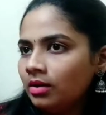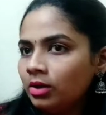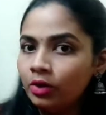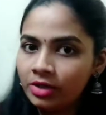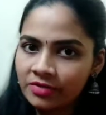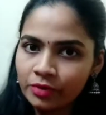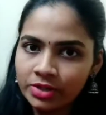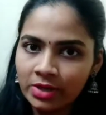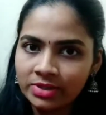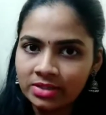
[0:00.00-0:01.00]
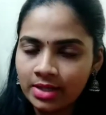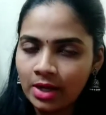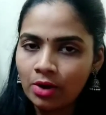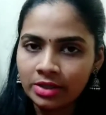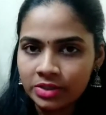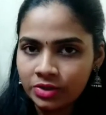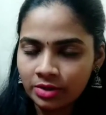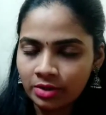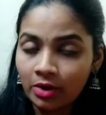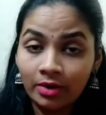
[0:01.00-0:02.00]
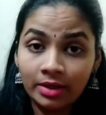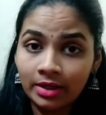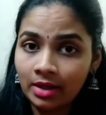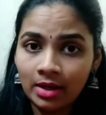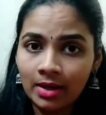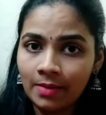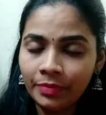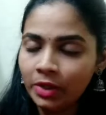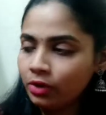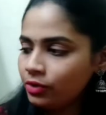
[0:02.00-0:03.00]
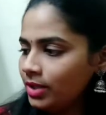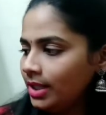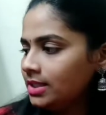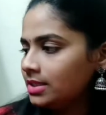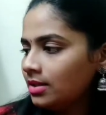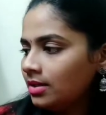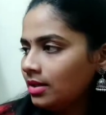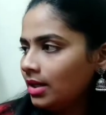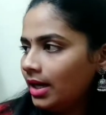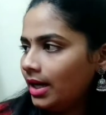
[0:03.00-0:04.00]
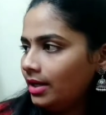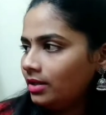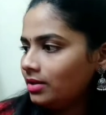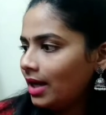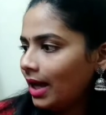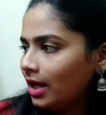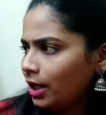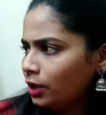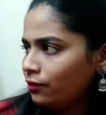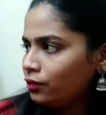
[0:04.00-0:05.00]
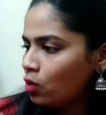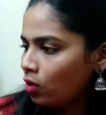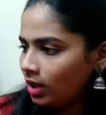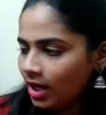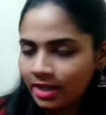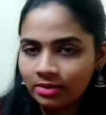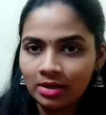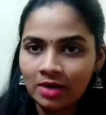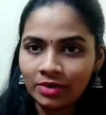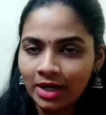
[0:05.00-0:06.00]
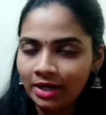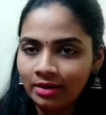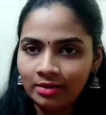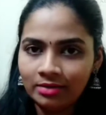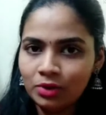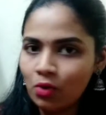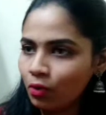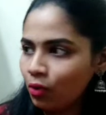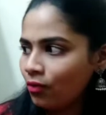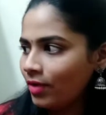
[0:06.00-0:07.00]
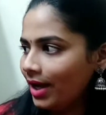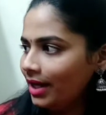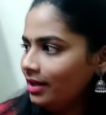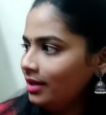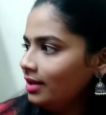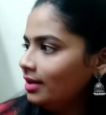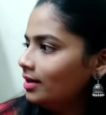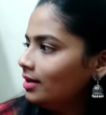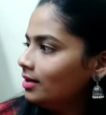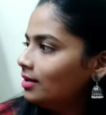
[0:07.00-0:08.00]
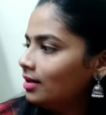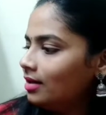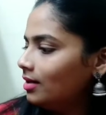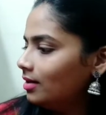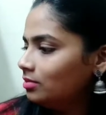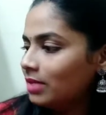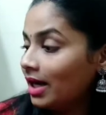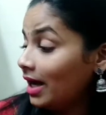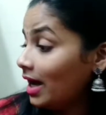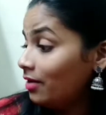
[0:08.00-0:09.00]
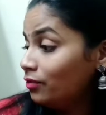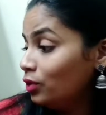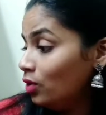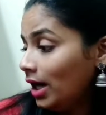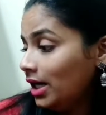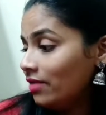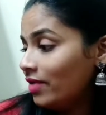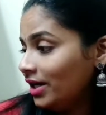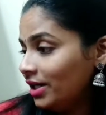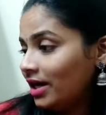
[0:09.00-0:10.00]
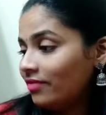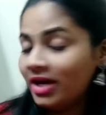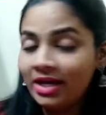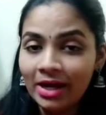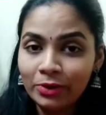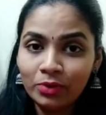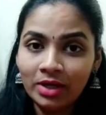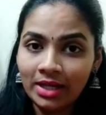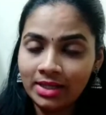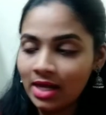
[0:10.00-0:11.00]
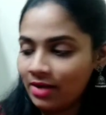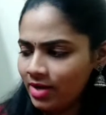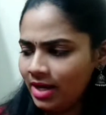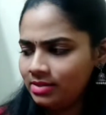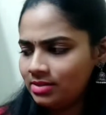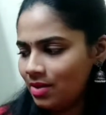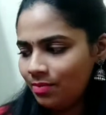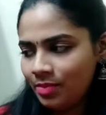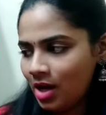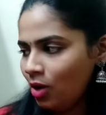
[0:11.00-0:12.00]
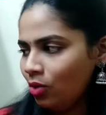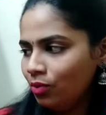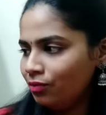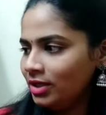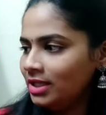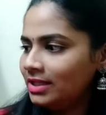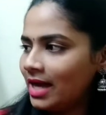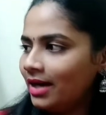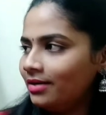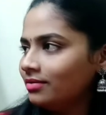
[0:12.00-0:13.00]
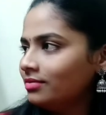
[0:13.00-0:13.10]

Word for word: good reviews I would say on Insta on uh, Goodreads and I kind of don't like the cover I don't know why um, I have no idea why why I don't like the cover I somehow feel that